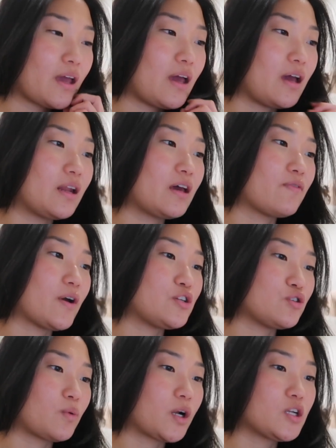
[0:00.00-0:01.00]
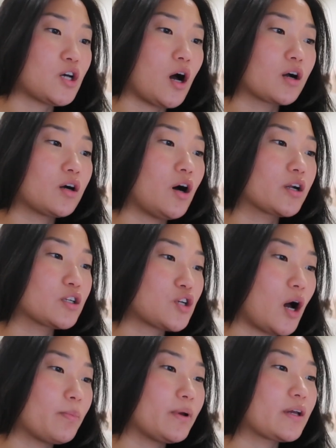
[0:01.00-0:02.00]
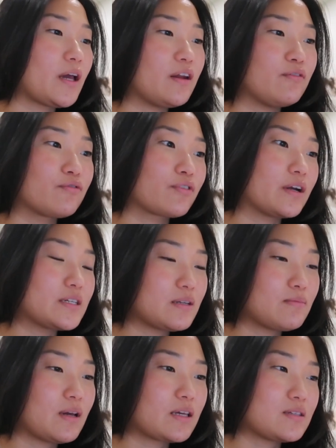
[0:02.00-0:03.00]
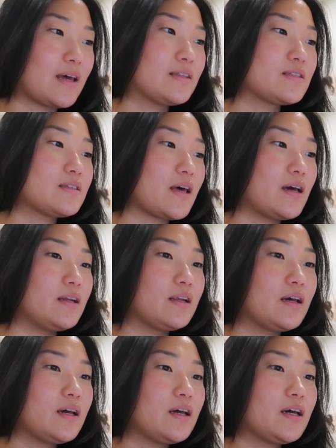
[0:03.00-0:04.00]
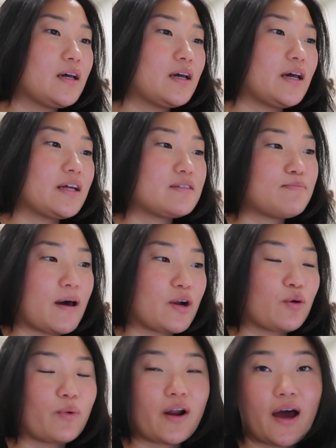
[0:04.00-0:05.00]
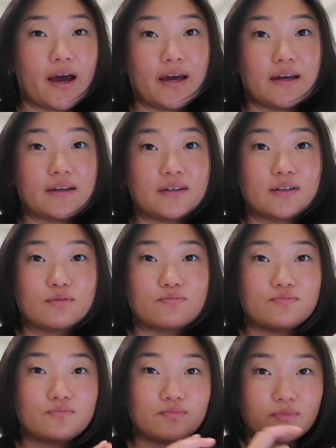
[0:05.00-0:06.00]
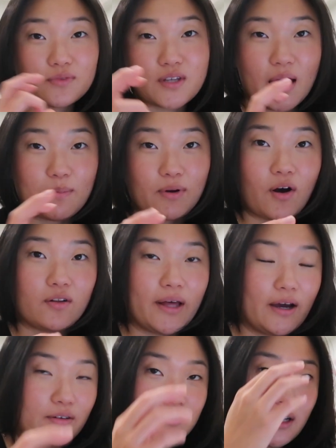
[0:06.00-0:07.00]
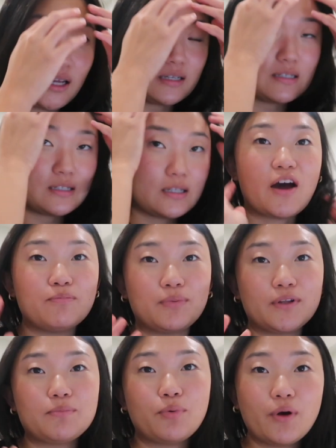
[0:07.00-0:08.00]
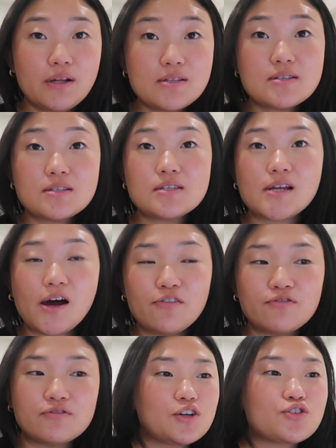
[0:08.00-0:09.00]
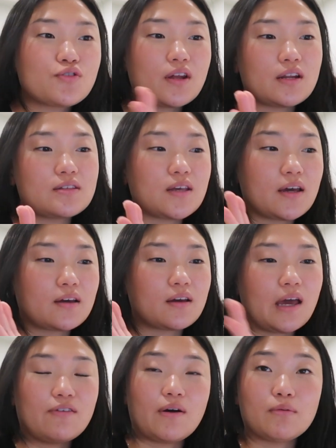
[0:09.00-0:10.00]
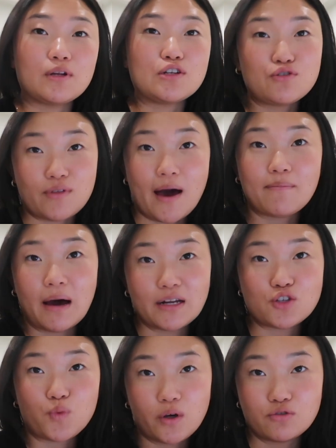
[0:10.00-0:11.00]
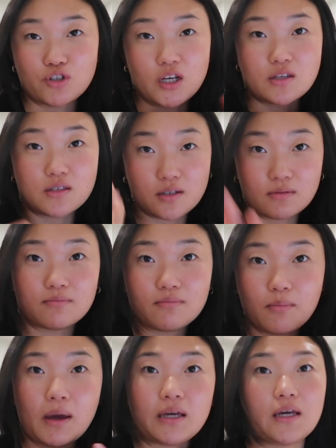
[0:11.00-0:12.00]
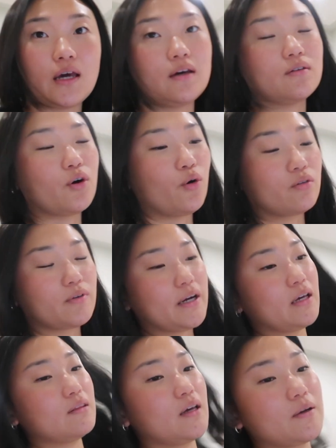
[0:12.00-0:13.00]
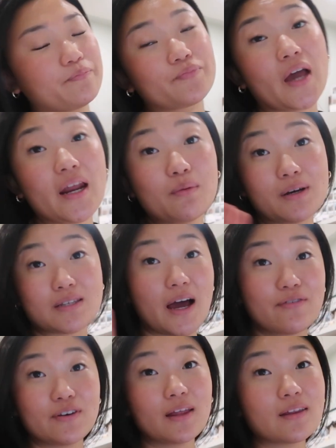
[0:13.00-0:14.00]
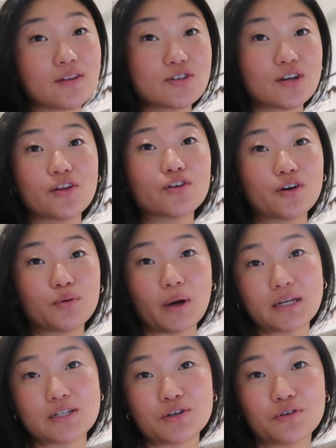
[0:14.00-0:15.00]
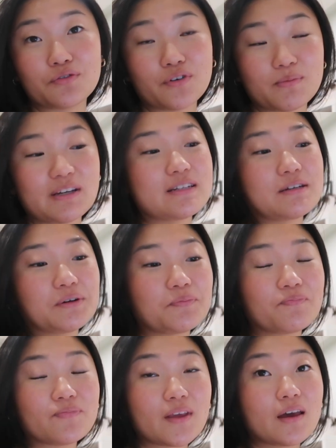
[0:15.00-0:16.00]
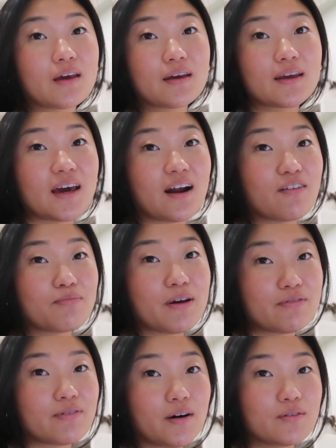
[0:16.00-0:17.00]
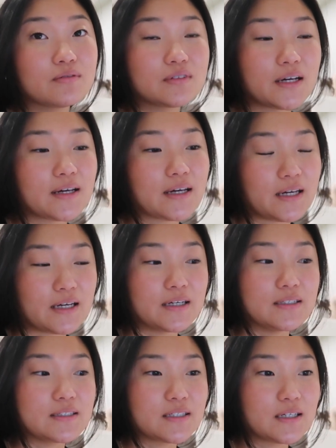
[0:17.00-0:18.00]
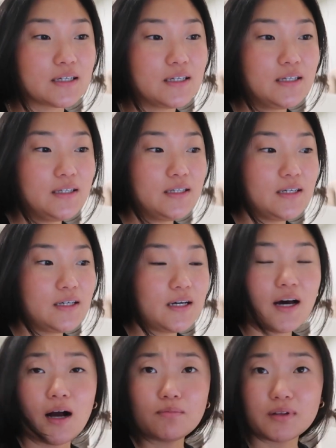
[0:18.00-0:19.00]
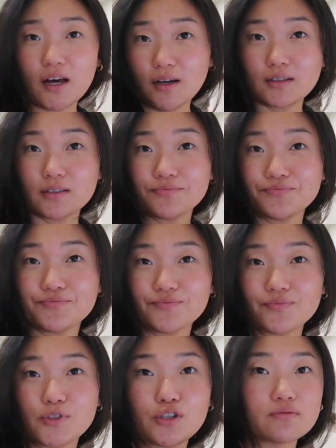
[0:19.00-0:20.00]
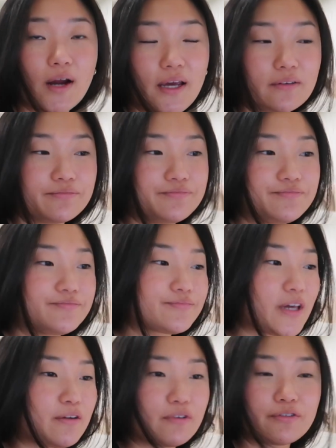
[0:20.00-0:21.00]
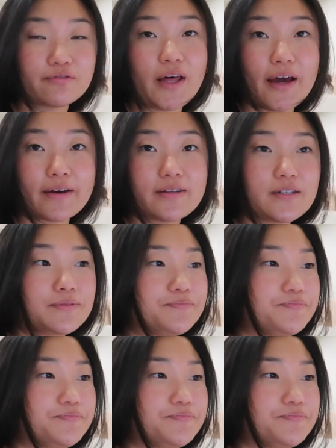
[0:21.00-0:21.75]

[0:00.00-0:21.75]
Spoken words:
And if I do want to talk on a topic and for it to make sense, then it's better when I type it all out and have bullet points and stuff. So then it's like, okay, if I'm going to do that, I might as well just make it a whole writing thing. Anyways, I feel like that's another good way for me to get off my phone and unplug, to write and reflect.